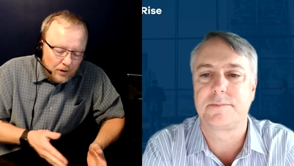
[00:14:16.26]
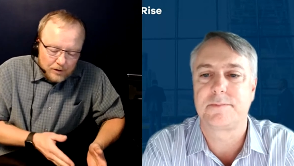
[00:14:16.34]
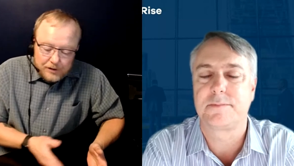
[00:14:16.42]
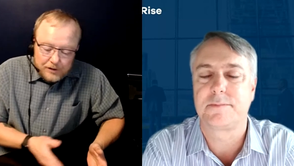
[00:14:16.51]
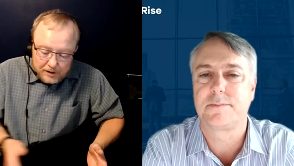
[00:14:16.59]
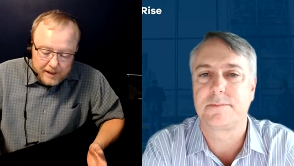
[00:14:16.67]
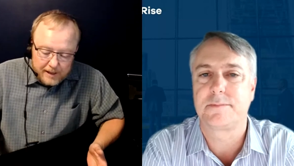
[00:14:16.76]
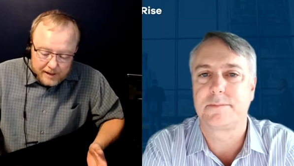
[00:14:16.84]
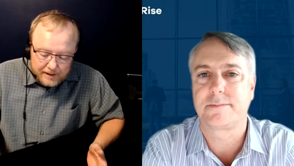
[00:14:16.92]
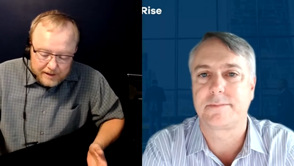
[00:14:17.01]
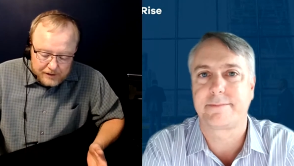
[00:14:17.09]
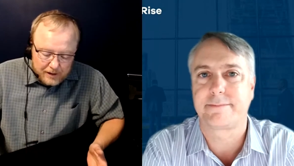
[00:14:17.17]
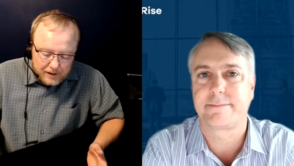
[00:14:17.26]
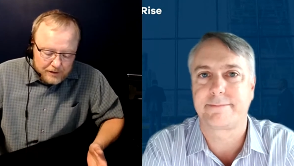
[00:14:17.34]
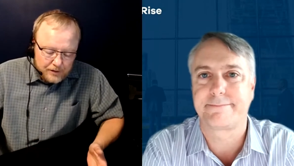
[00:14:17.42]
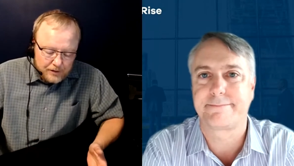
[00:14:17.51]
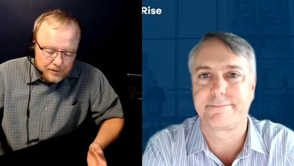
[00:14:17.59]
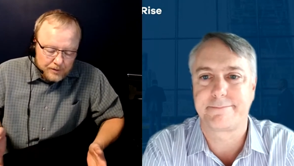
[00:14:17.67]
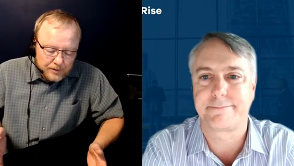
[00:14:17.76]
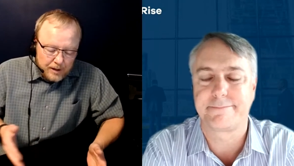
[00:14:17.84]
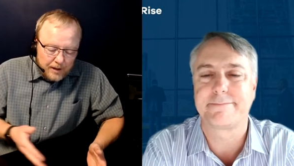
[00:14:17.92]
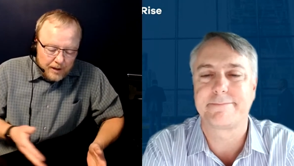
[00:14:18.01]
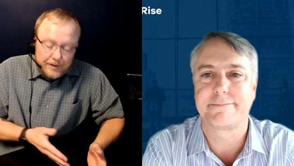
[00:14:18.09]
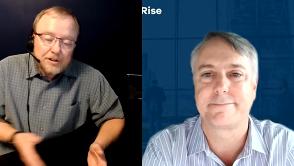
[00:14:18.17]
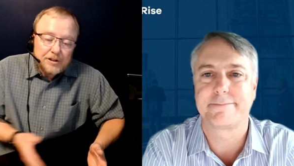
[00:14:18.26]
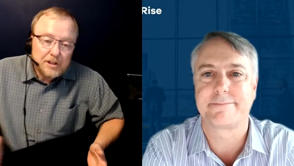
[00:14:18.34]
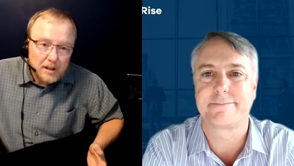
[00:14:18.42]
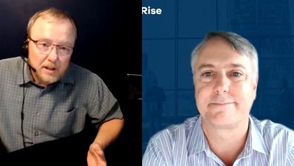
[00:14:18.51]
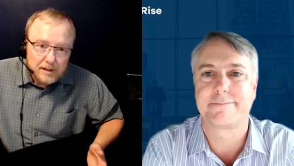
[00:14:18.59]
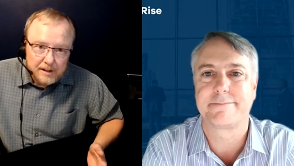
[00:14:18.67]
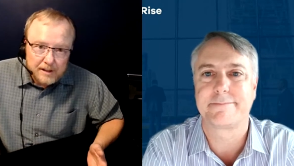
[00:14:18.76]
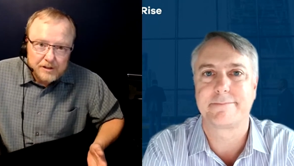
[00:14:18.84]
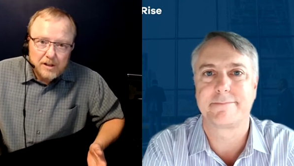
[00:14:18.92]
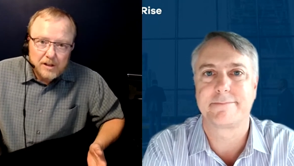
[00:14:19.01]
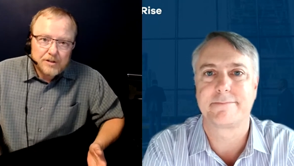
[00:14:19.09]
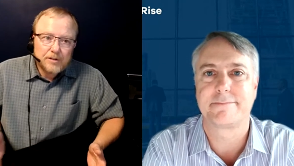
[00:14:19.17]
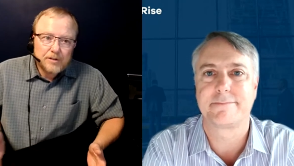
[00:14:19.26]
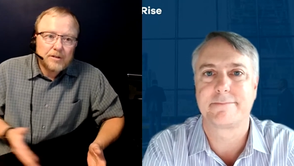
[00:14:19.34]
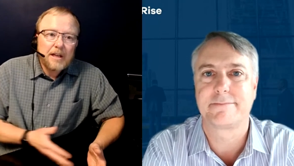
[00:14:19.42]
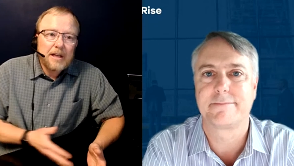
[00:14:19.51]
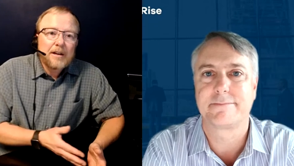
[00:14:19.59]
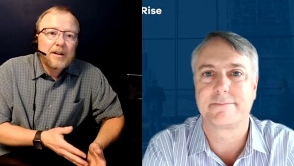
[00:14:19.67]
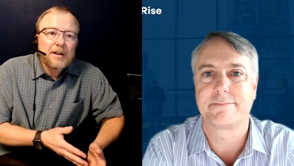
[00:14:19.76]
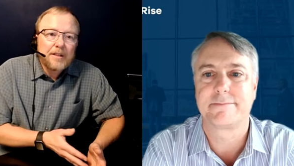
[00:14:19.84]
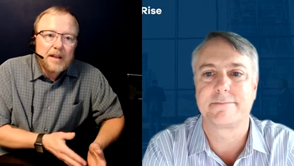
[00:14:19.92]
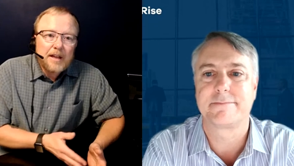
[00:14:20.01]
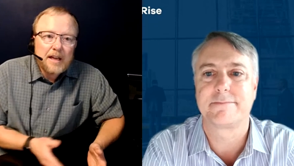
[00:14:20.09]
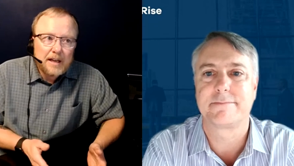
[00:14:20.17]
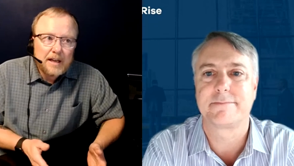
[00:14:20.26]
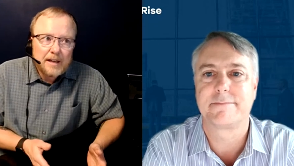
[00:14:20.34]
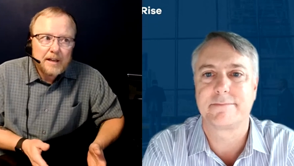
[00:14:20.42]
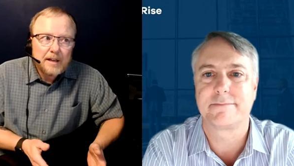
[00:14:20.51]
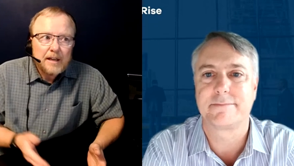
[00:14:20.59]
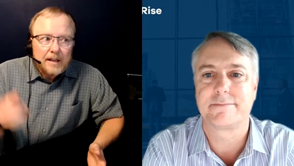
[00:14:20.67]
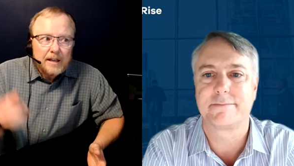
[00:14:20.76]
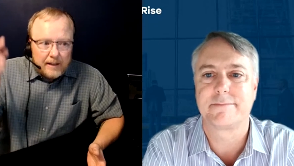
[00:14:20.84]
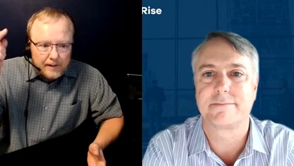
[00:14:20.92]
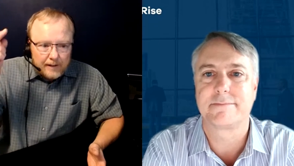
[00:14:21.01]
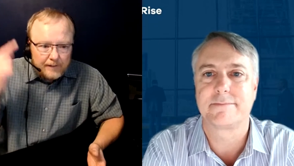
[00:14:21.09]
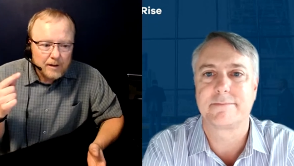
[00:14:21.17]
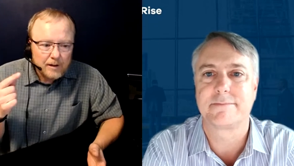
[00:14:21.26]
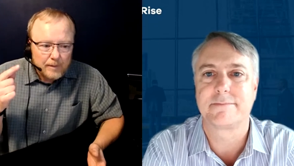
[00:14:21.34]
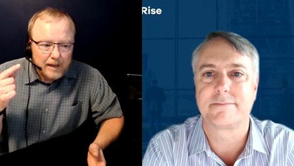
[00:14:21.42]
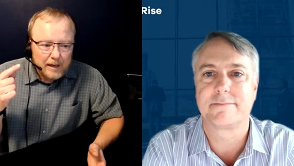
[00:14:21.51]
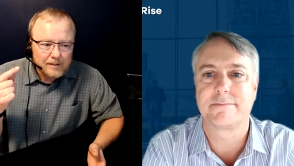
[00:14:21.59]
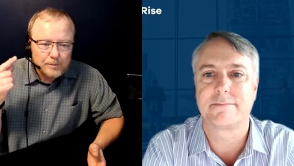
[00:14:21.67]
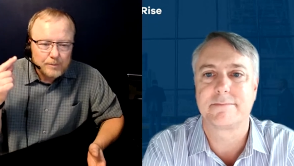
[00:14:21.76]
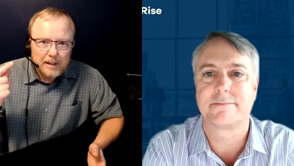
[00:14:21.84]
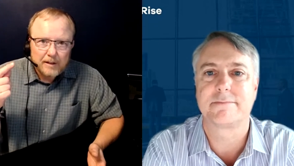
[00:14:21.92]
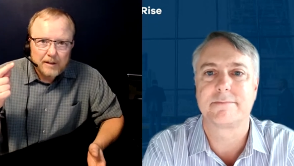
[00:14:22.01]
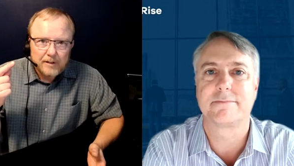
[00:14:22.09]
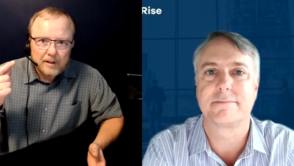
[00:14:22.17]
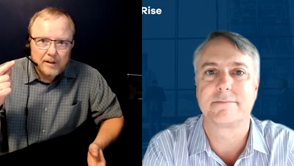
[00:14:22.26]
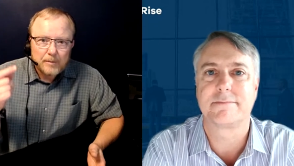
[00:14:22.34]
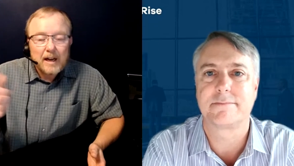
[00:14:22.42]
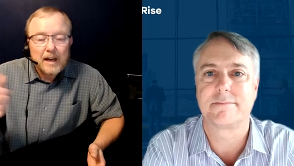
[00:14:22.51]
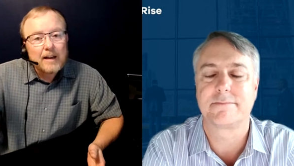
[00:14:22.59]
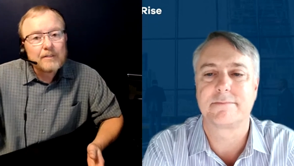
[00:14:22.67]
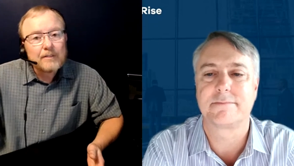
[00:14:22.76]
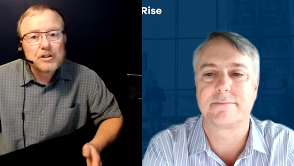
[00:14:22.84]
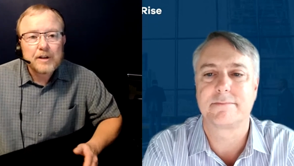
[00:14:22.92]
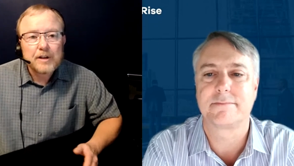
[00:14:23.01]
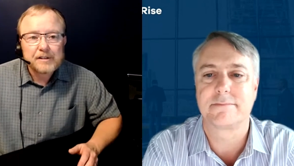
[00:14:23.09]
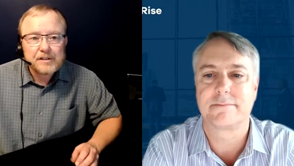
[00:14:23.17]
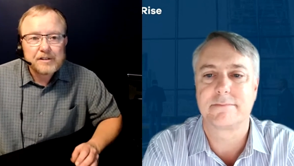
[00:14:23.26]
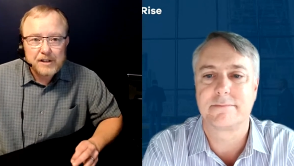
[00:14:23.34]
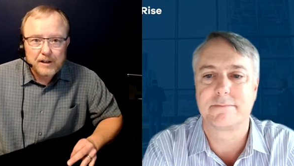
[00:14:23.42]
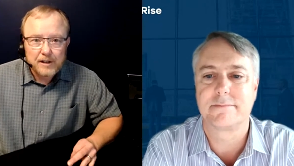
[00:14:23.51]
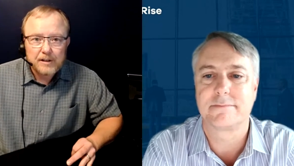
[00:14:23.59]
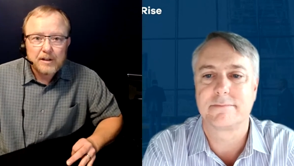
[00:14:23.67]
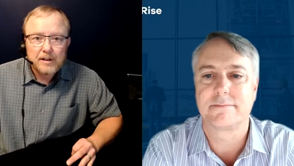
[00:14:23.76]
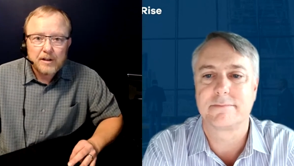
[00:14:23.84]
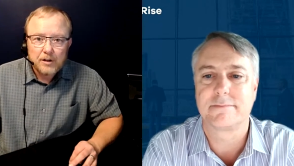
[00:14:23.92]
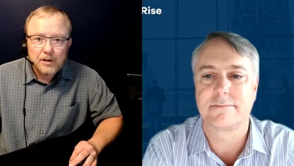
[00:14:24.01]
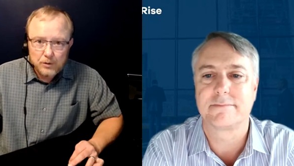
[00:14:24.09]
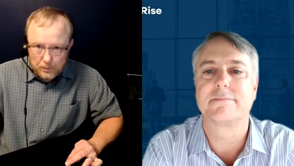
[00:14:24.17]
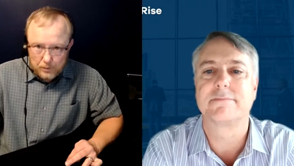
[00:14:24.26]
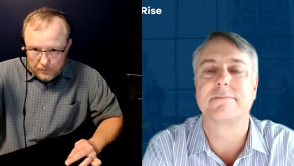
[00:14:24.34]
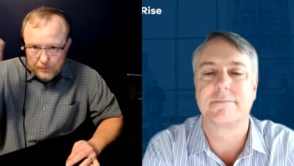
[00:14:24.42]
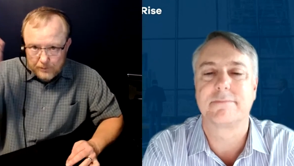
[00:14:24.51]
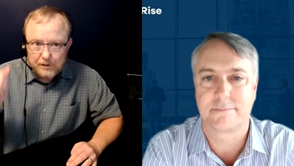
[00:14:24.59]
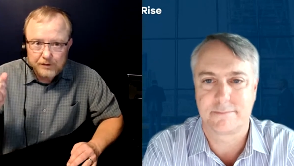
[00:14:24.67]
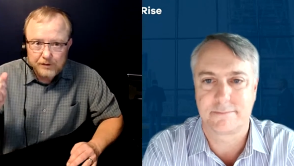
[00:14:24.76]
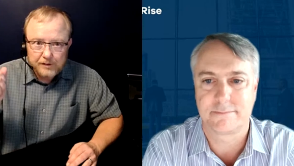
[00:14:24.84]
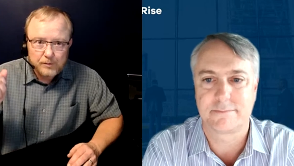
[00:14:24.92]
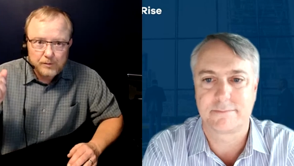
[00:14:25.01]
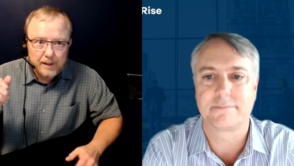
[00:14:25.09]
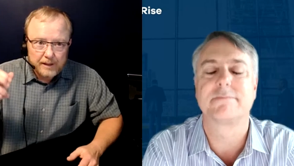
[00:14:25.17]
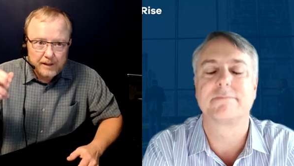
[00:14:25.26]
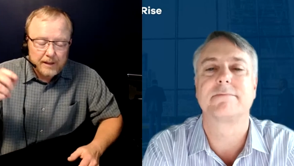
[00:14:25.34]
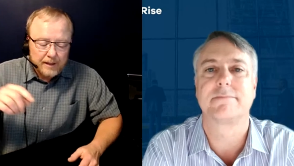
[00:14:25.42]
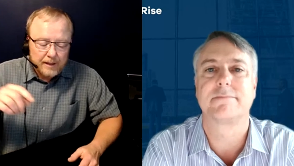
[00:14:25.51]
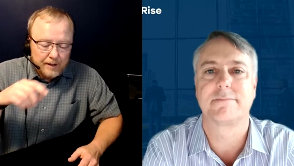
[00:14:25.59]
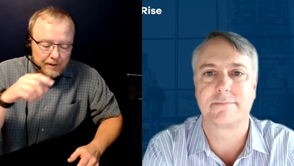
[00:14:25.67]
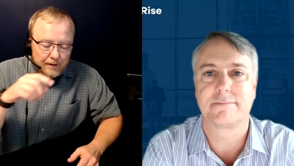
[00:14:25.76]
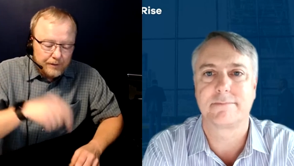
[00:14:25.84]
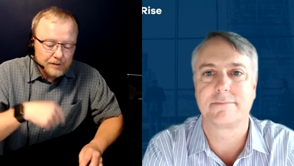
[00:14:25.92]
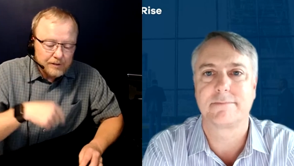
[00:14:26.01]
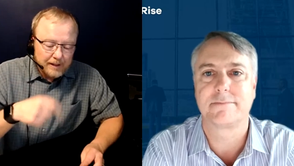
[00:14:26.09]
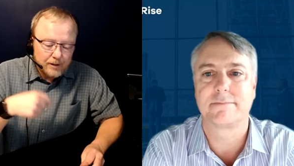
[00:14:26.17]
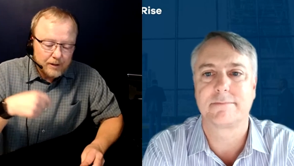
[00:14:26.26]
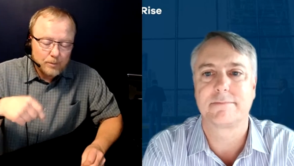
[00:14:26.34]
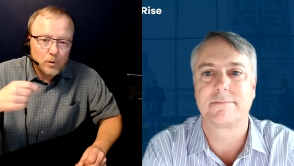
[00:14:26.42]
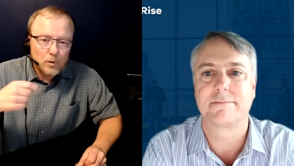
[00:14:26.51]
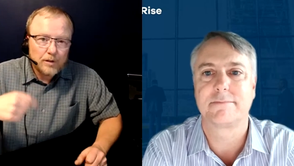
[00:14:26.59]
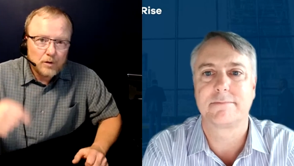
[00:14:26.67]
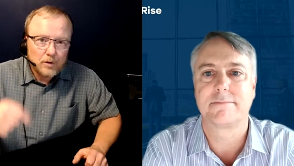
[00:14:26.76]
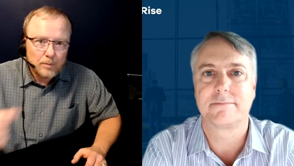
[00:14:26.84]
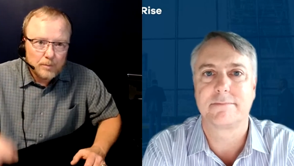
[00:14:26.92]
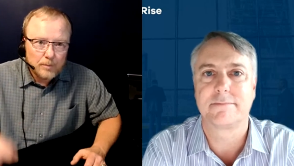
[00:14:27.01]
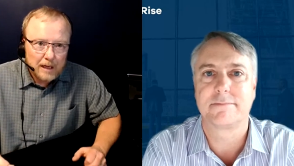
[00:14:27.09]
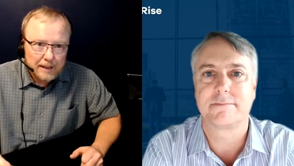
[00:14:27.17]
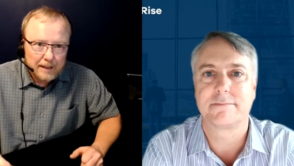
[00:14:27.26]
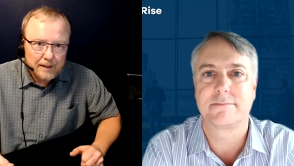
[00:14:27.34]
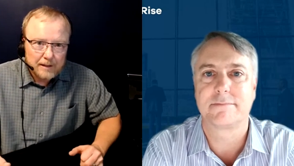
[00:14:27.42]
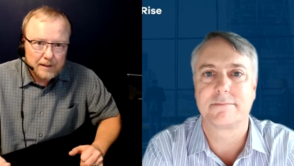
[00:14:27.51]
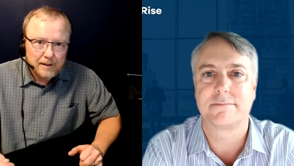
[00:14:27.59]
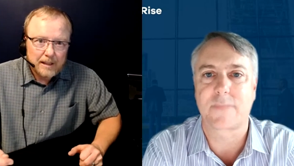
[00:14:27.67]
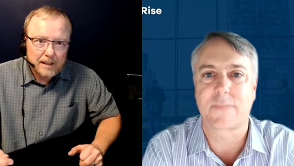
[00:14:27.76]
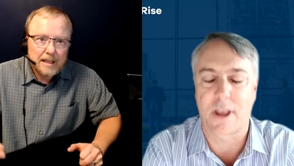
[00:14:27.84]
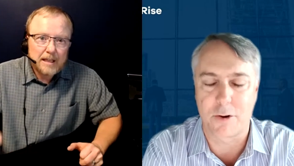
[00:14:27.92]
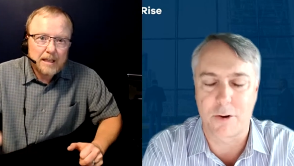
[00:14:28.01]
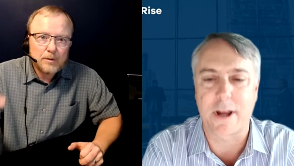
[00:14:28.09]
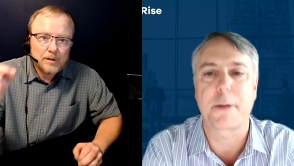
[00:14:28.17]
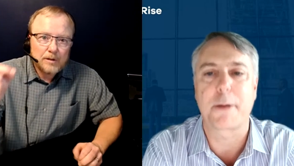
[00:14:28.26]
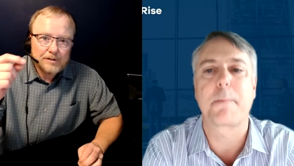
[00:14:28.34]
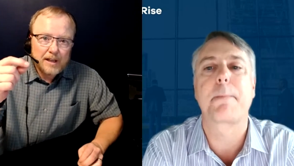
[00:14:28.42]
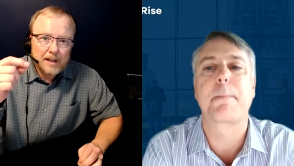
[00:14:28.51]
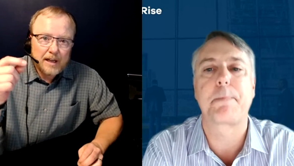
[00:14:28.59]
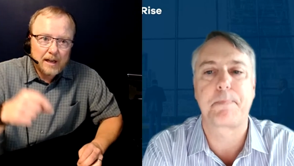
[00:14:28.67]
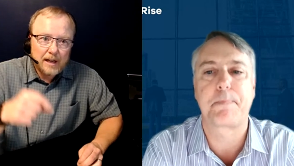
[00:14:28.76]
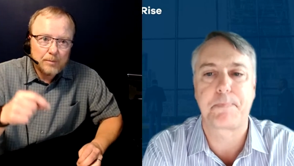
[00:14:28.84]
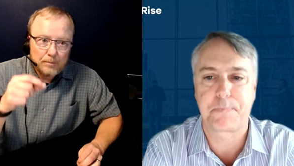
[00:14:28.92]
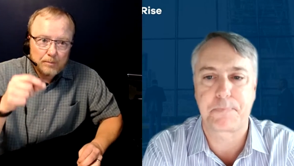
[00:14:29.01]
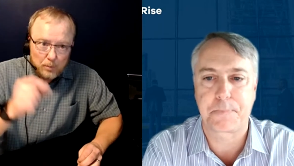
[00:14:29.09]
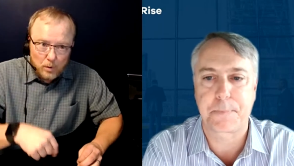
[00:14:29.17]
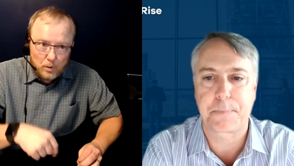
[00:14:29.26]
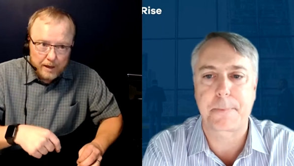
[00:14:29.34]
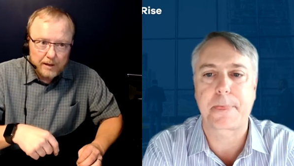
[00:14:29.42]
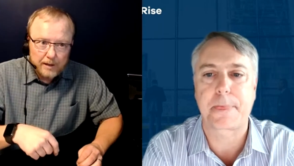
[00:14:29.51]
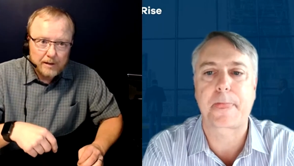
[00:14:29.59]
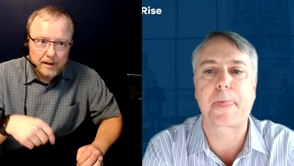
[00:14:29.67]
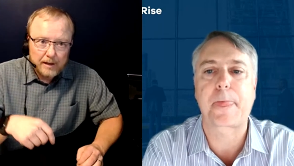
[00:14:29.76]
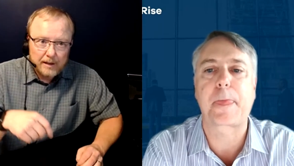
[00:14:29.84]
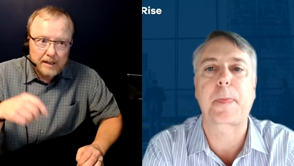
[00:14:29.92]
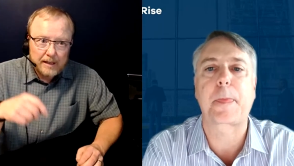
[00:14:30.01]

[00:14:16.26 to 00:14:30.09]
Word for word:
Speaker 1: or started taking testosterone, they're still on testosterone and they, in their minds, many of them, and I have a trans son who feels this way, feels like they were born in the wrong body. Like he okay. was a boy and